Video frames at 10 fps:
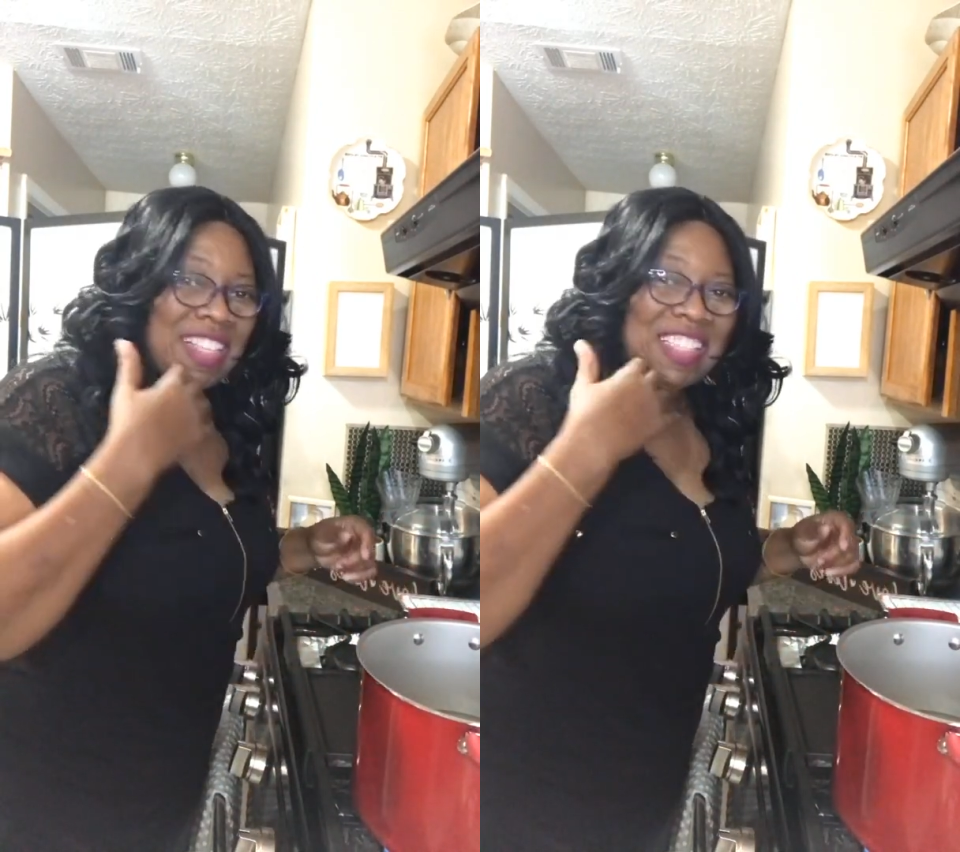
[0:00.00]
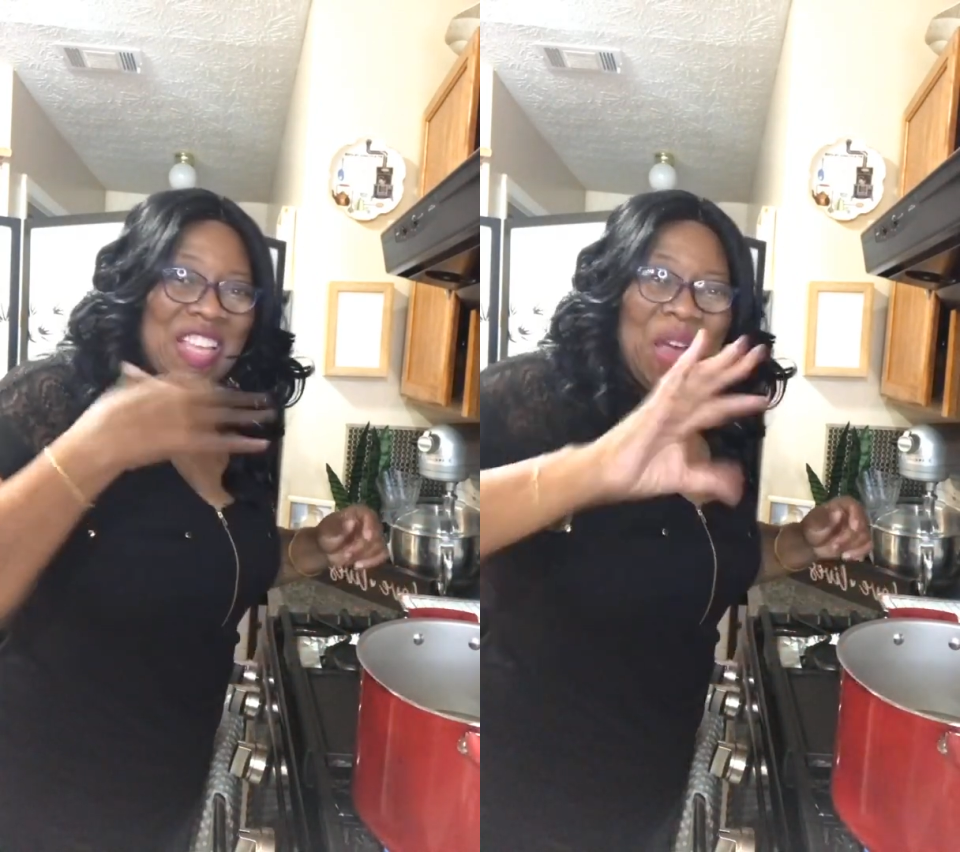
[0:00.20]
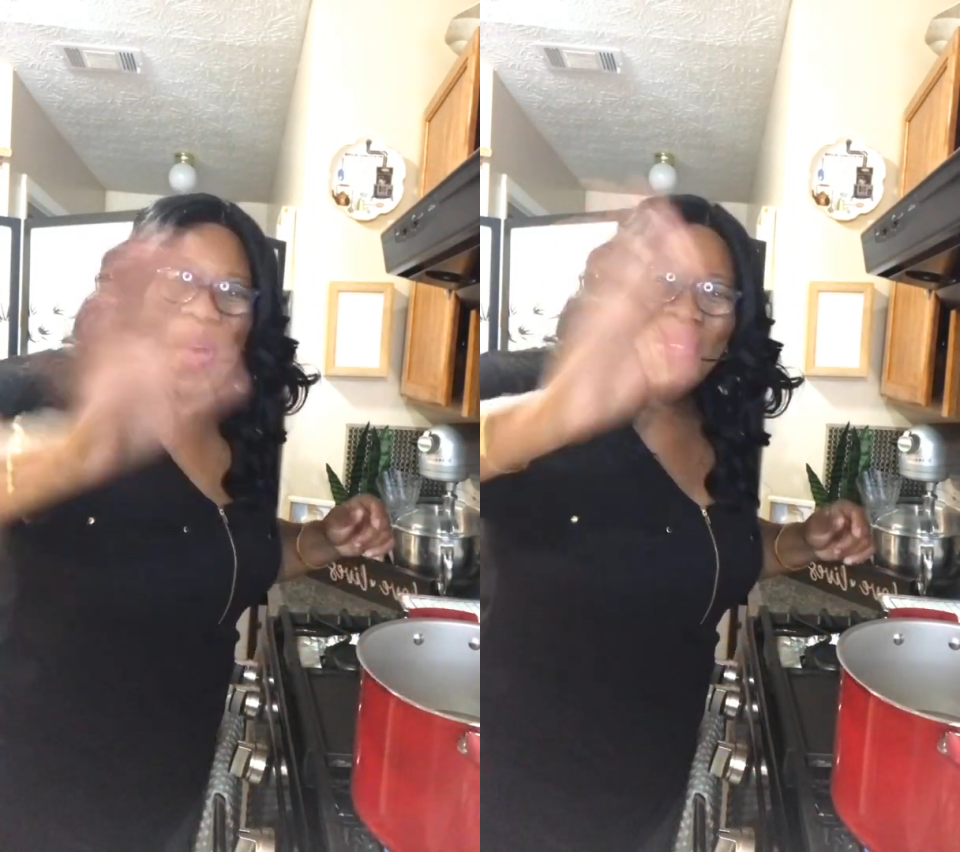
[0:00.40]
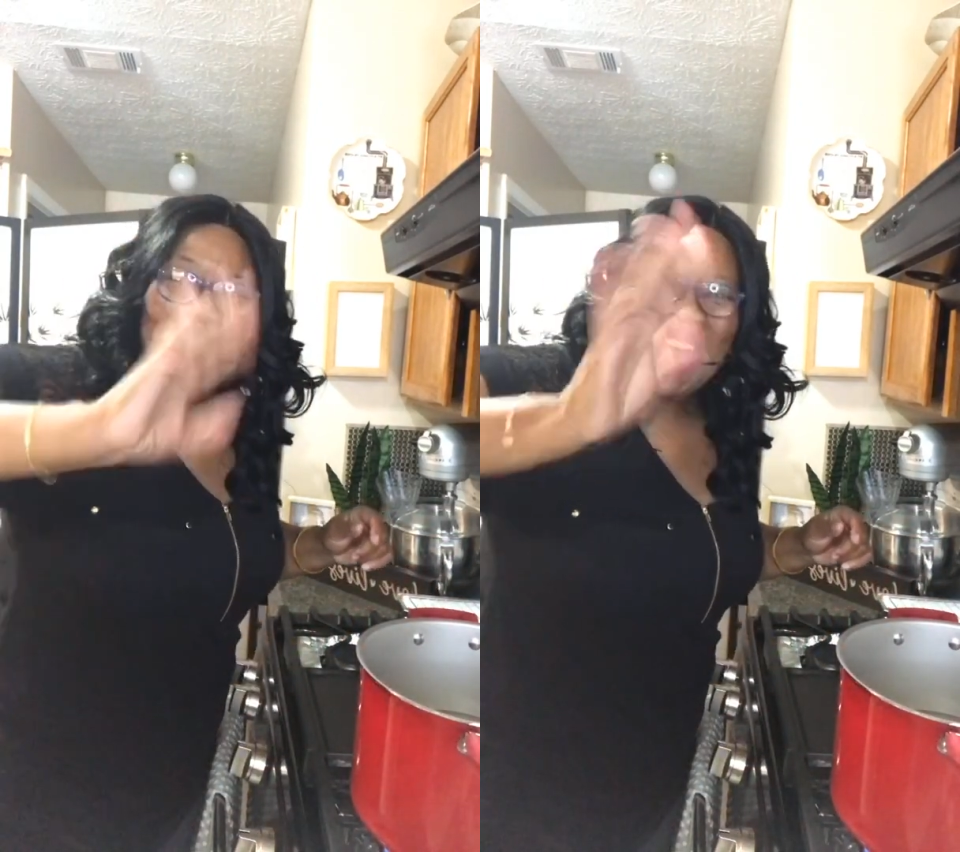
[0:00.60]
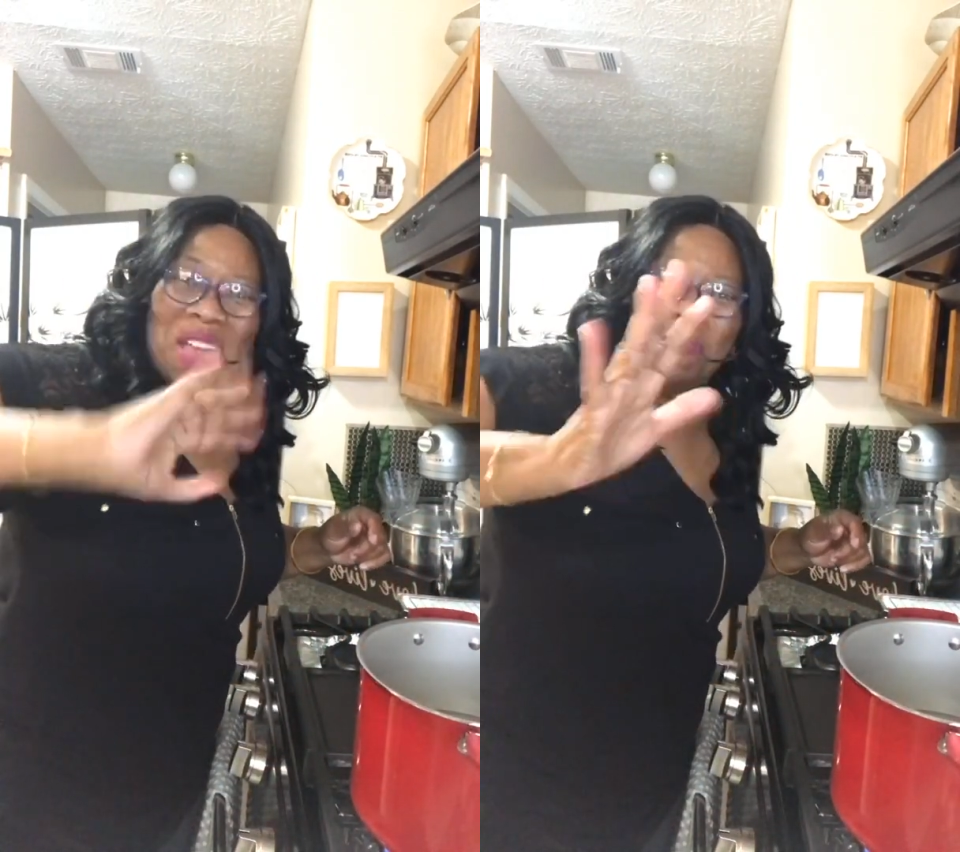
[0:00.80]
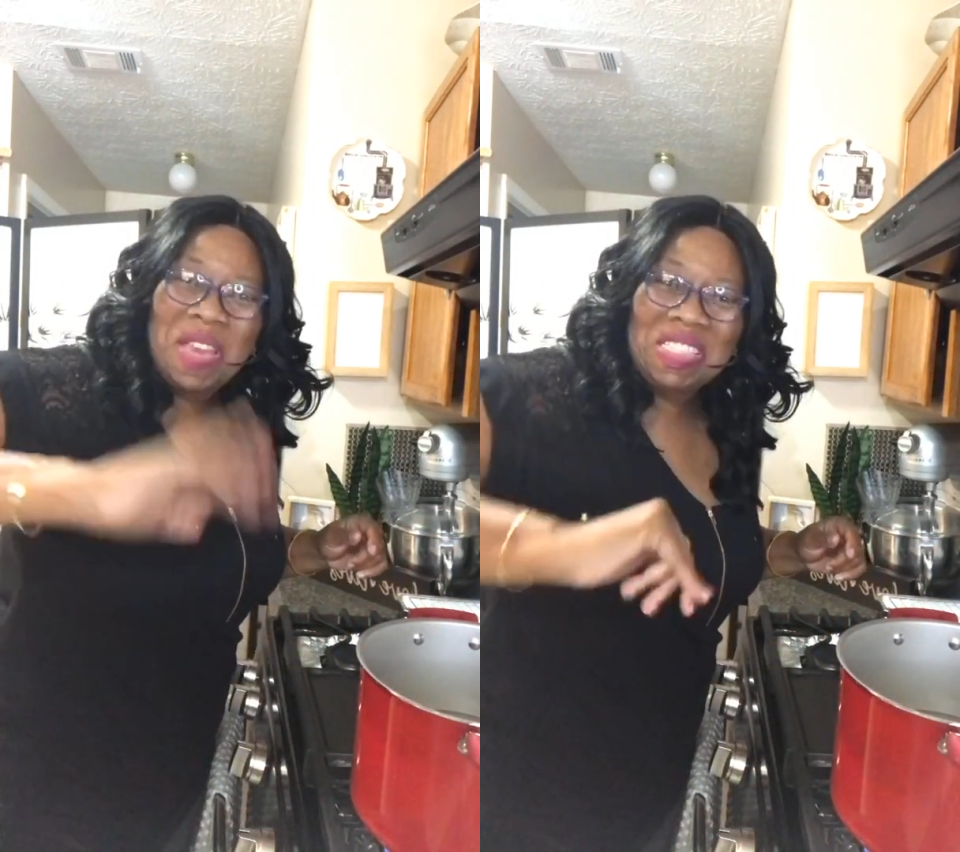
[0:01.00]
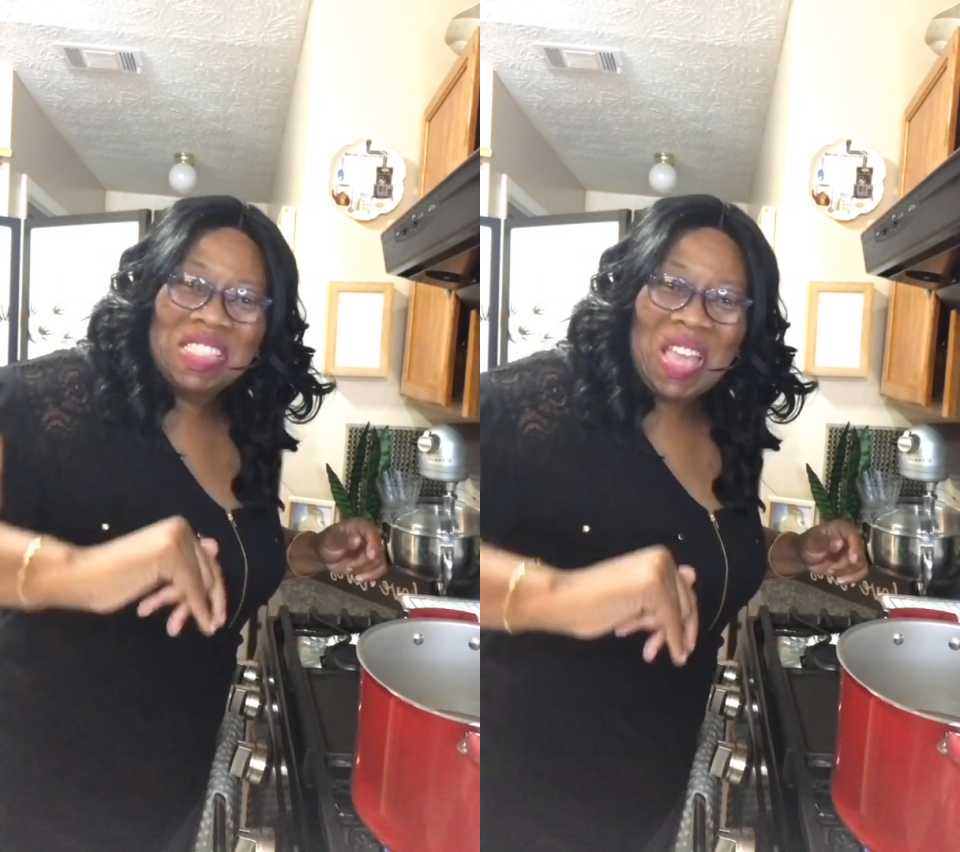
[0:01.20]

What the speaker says: So, I miss